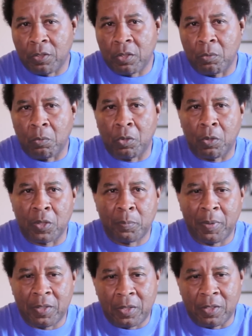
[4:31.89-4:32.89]
of the world,
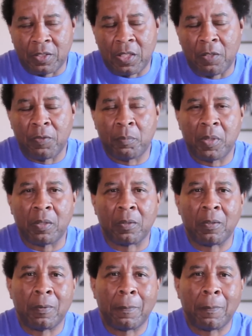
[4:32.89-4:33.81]
especially in South America.